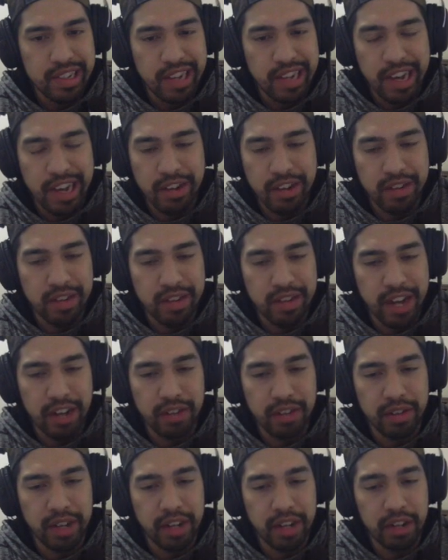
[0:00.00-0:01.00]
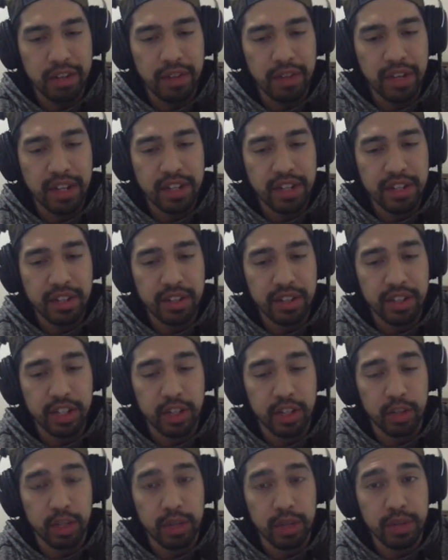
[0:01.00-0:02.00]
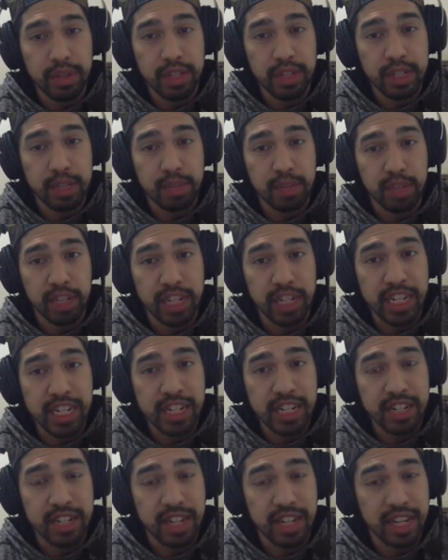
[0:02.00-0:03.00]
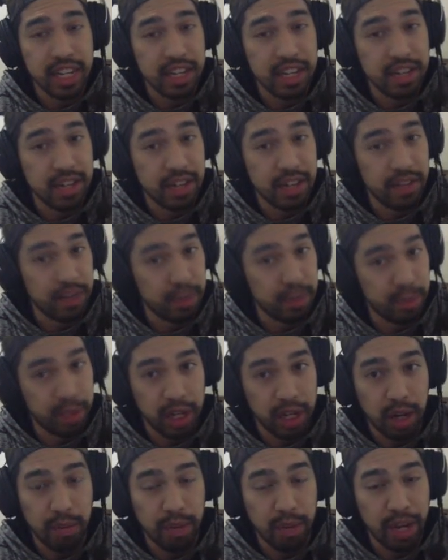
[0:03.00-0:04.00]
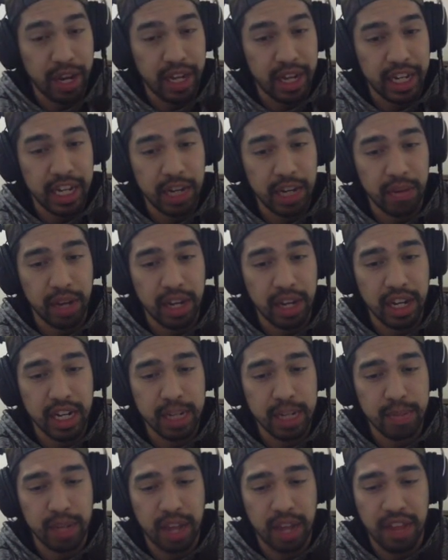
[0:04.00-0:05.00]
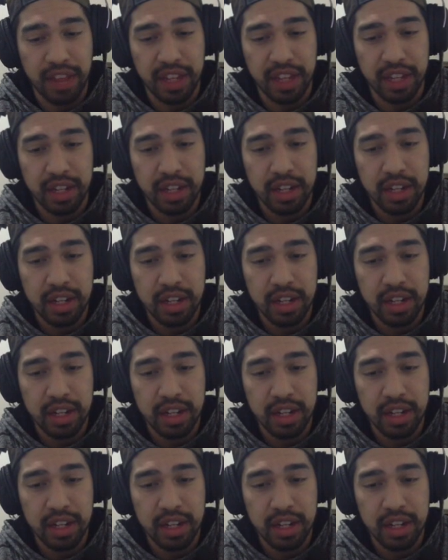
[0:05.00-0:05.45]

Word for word: I don't, I don't, I don't know if I necessarily agree with this play because I can definitely bring on my Heatran next, but I think